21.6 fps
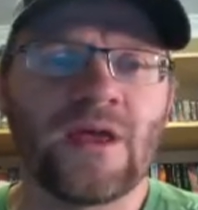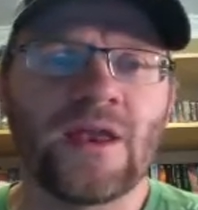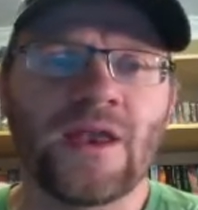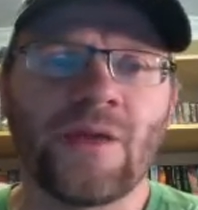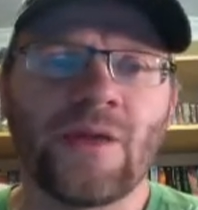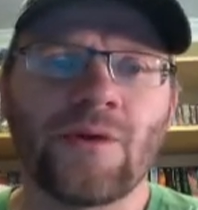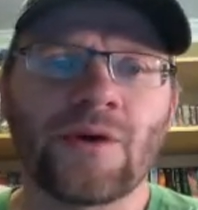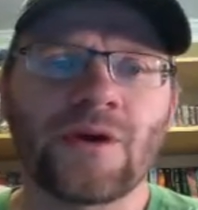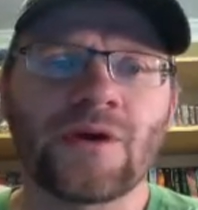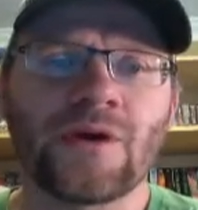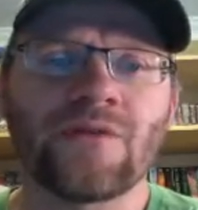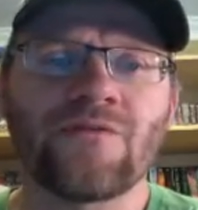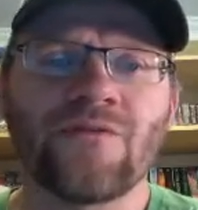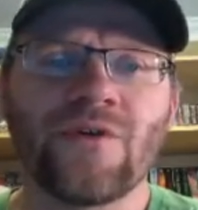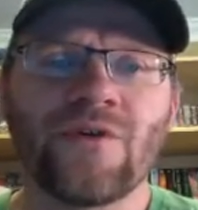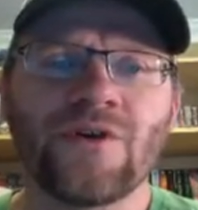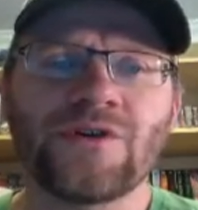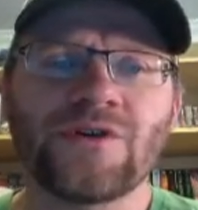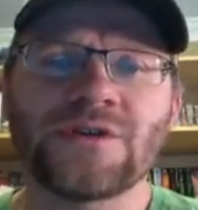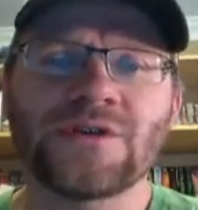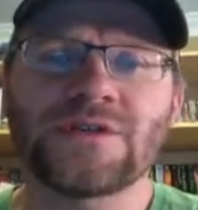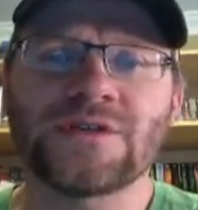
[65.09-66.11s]
Now, a
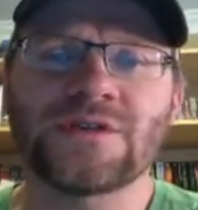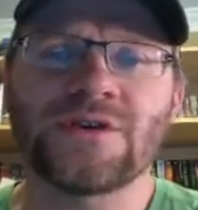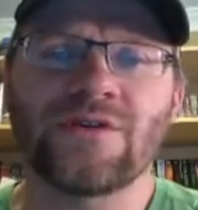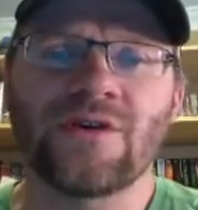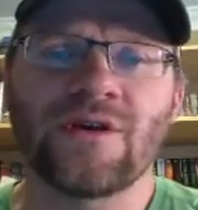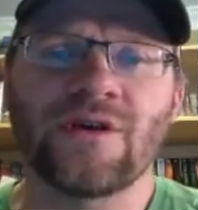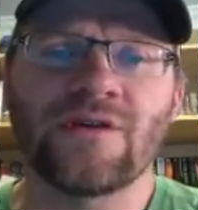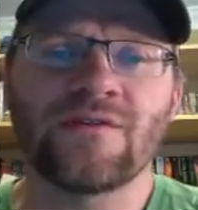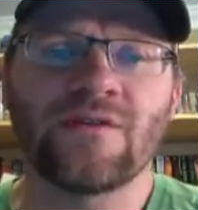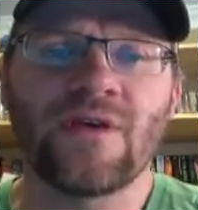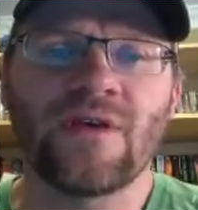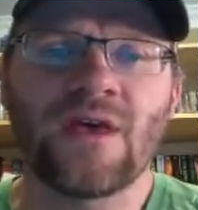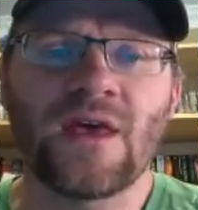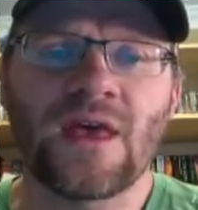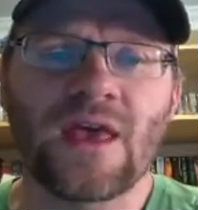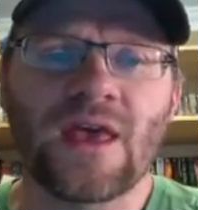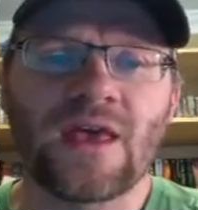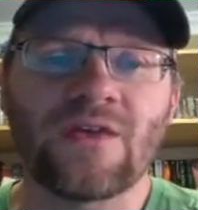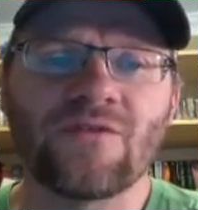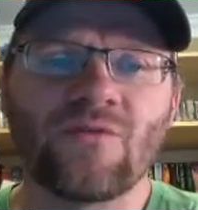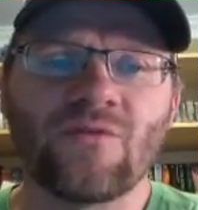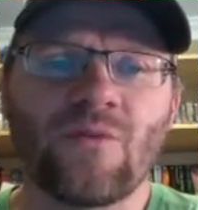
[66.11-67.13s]
convergent series
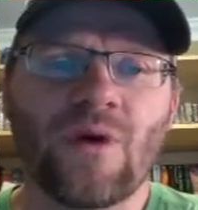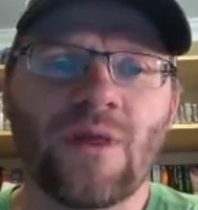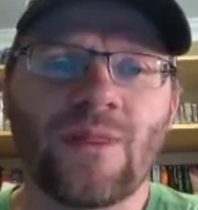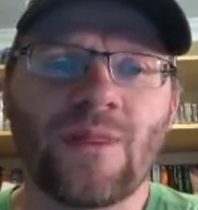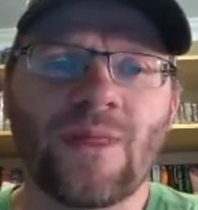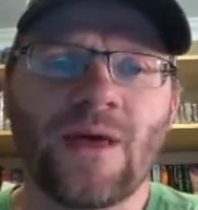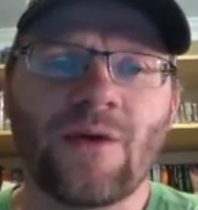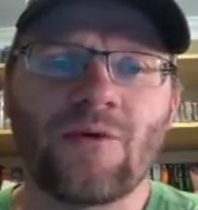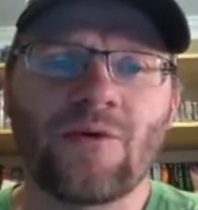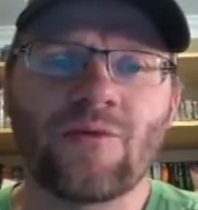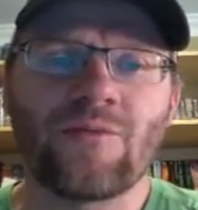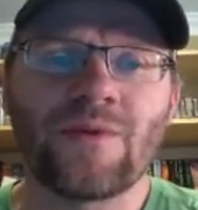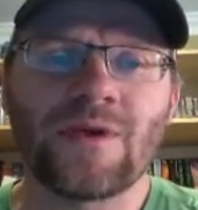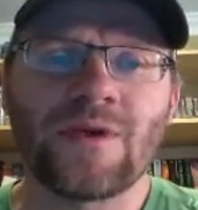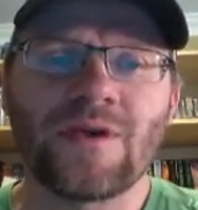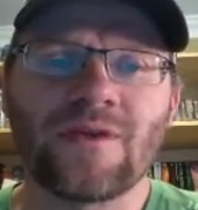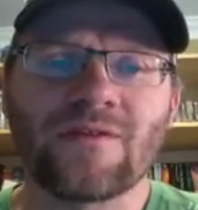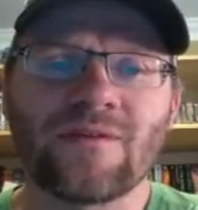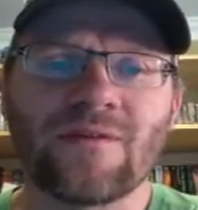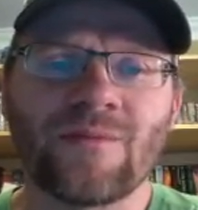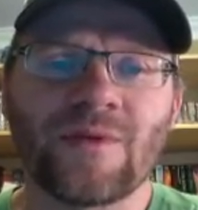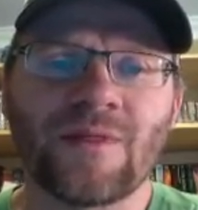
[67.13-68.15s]
is one that would be
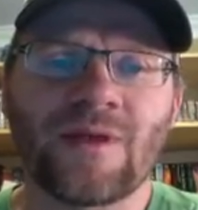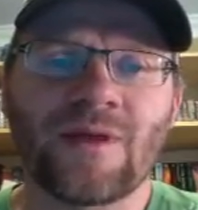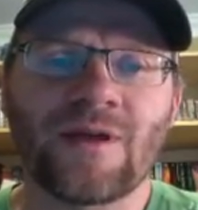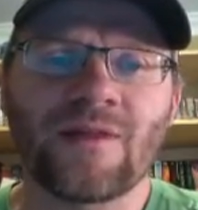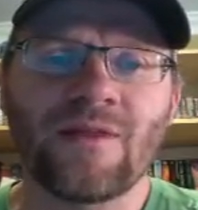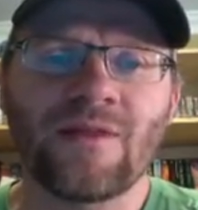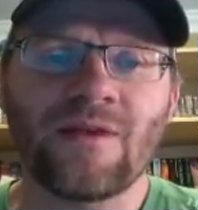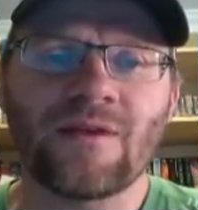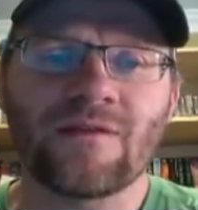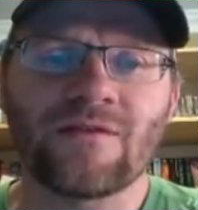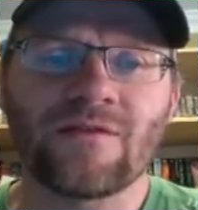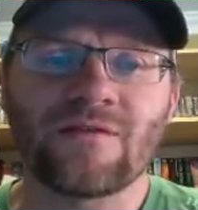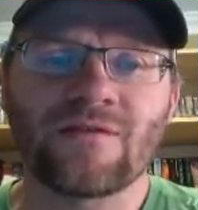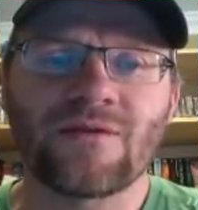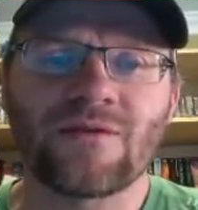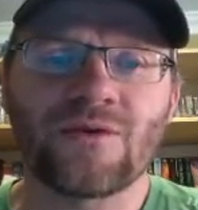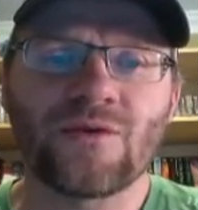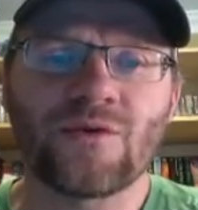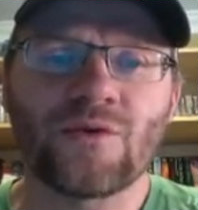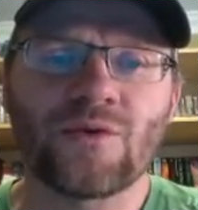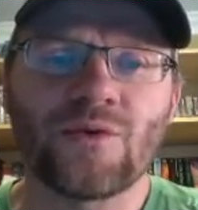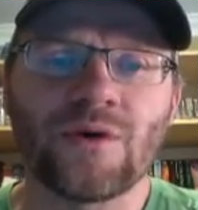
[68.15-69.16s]
something like this:
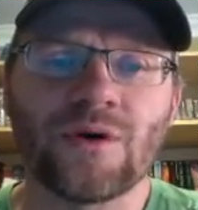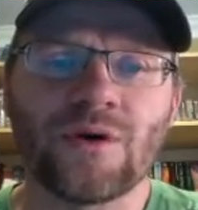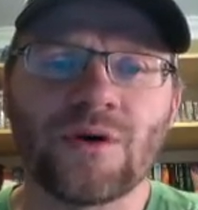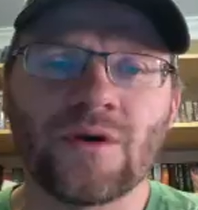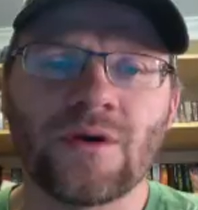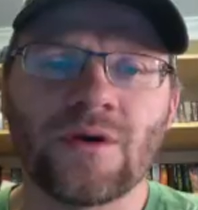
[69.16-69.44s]
2